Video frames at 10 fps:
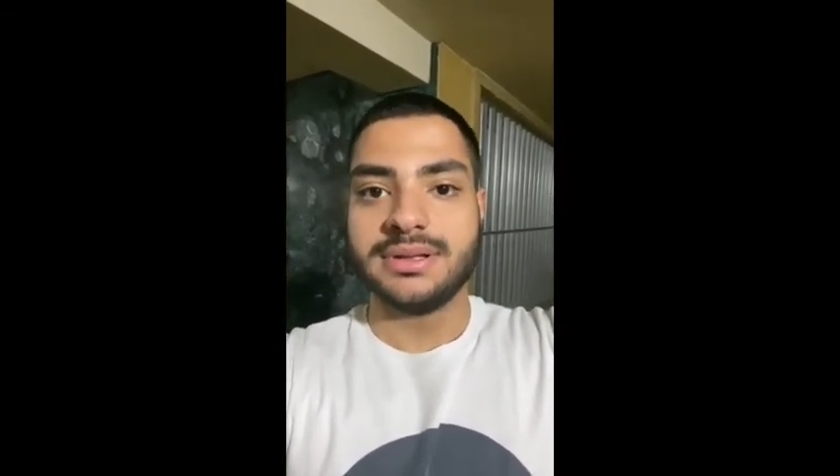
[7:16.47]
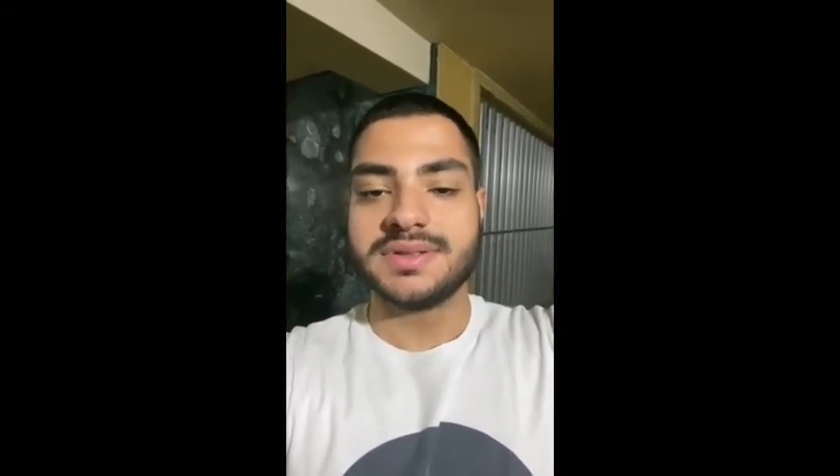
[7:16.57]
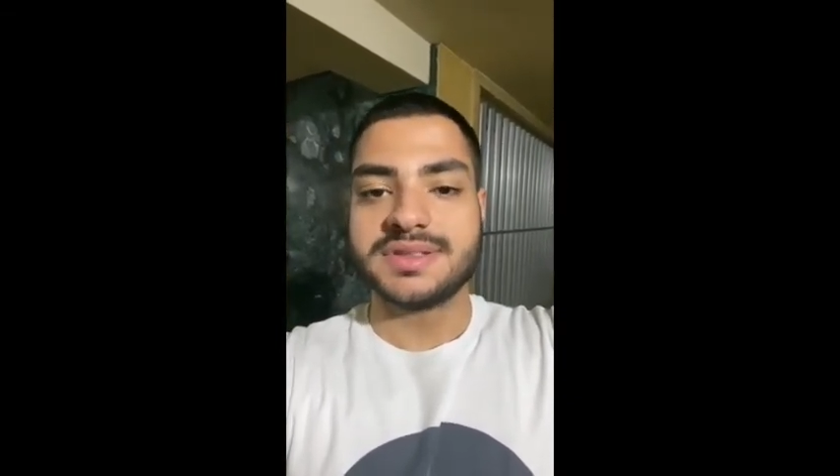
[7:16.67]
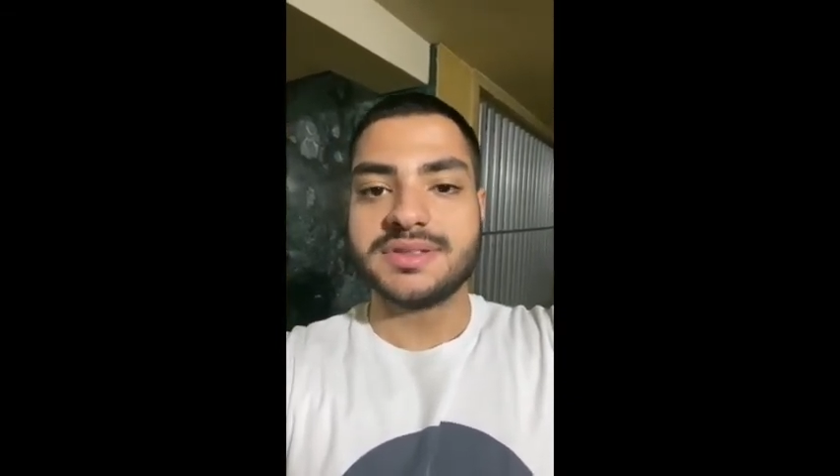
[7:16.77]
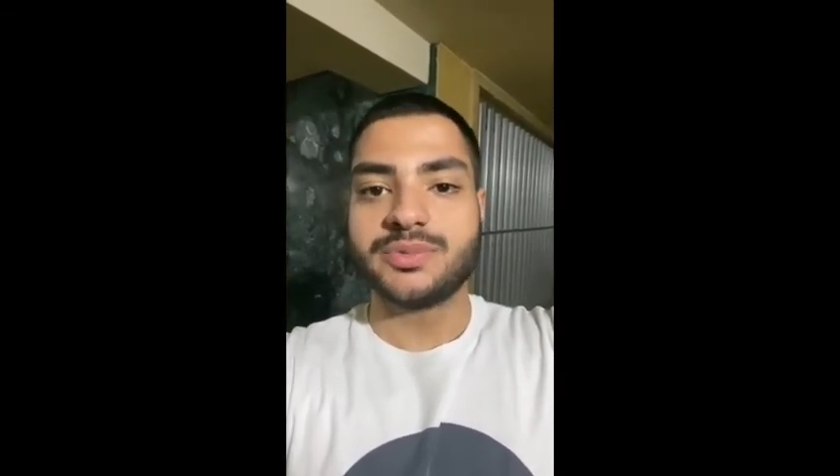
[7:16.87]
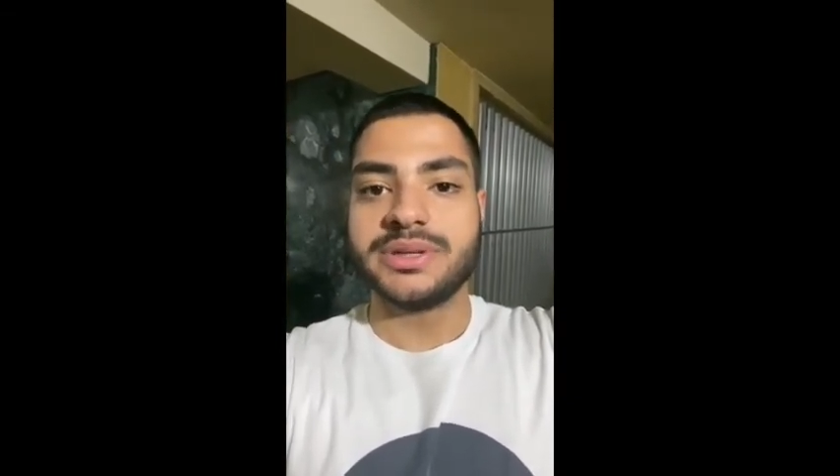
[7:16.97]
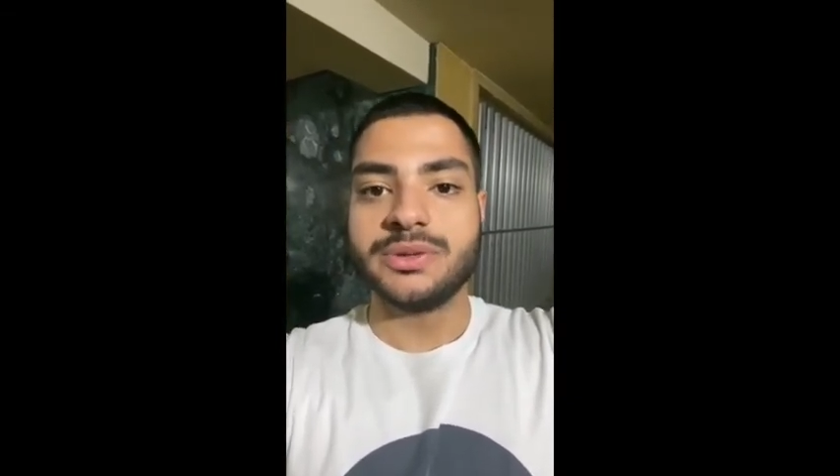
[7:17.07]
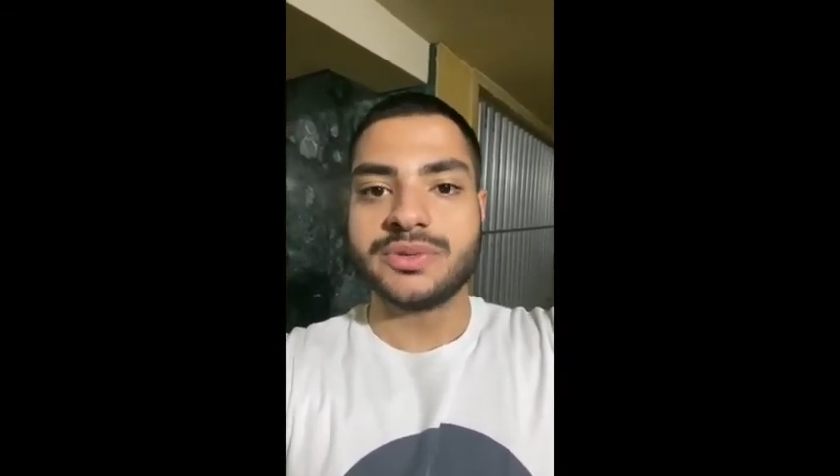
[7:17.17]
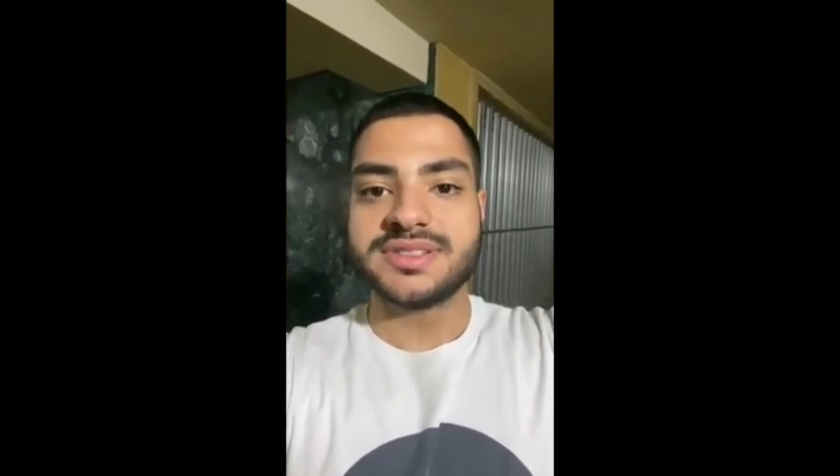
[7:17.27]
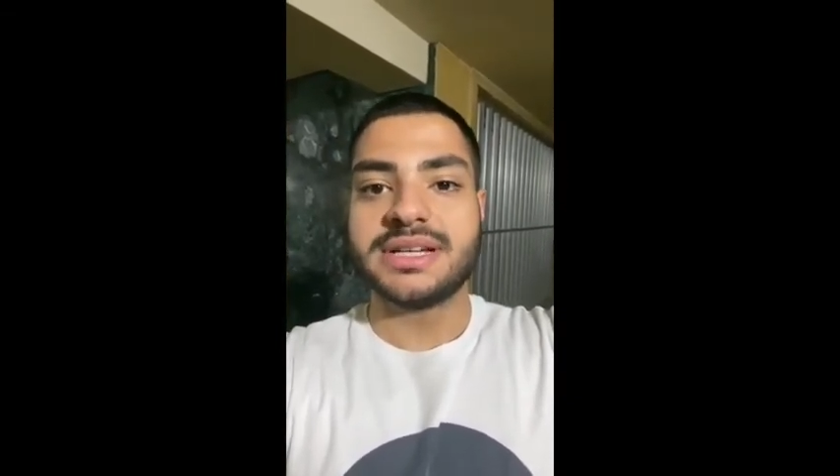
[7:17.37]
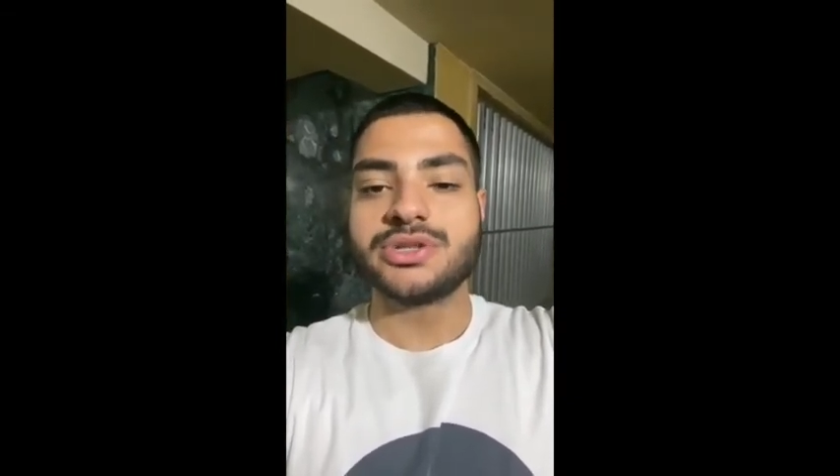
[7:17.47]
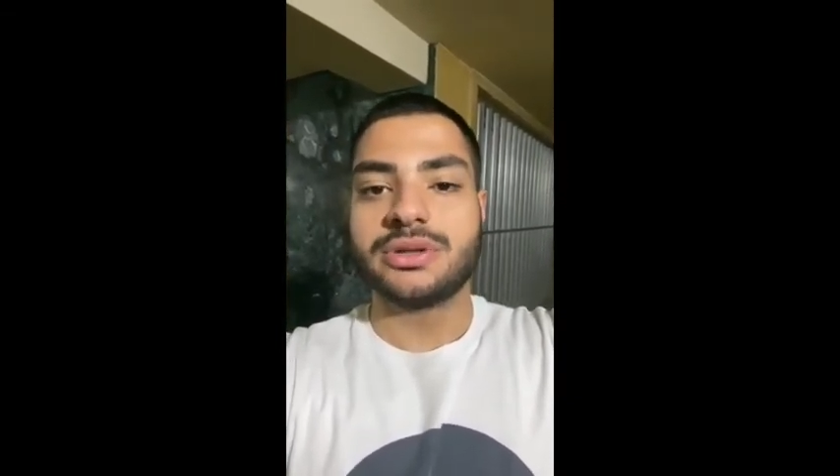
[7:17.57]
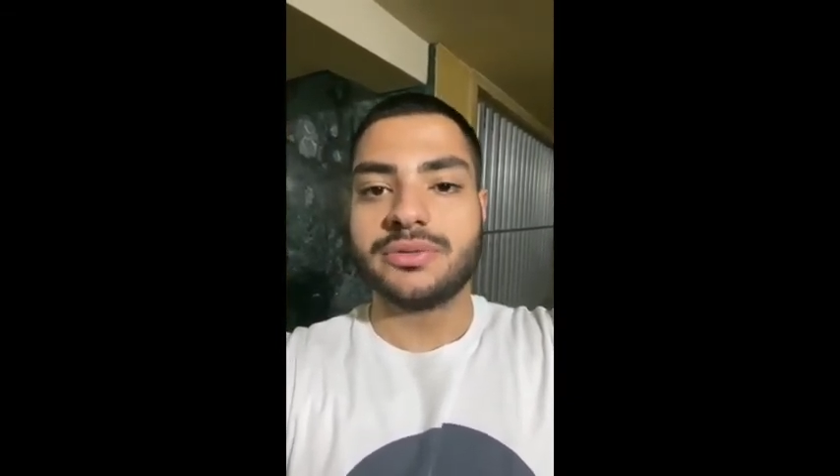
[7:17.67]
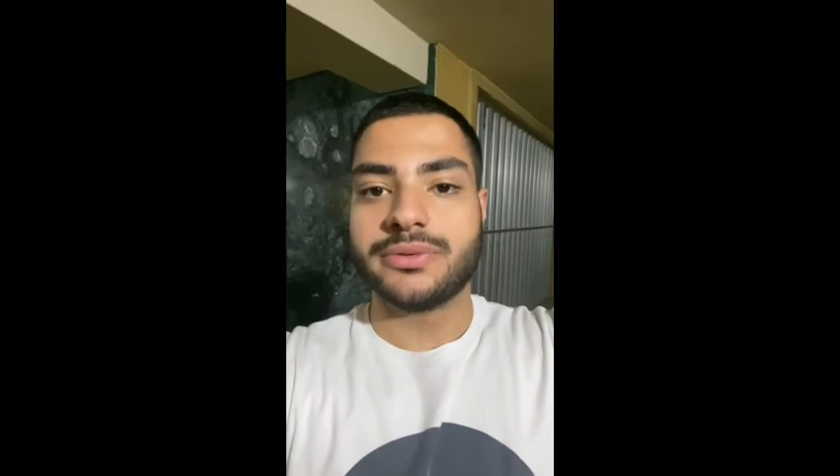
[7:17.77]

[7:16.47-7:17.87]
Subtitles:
since we use natural